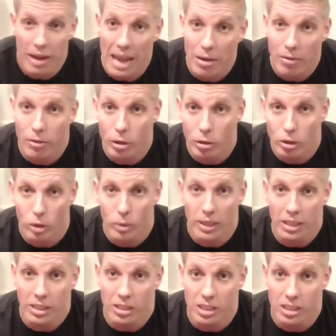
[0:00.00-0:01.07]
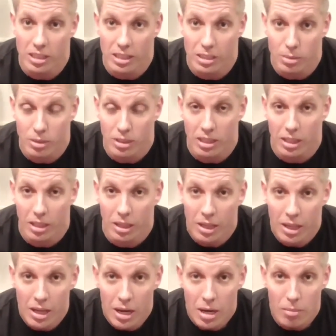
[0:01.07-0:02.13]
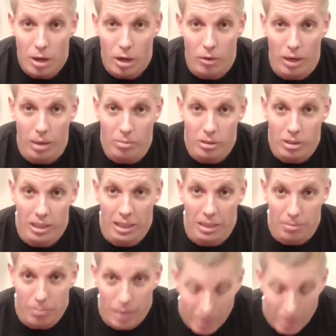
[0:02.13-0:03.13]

however you're doing this particular program. See you then.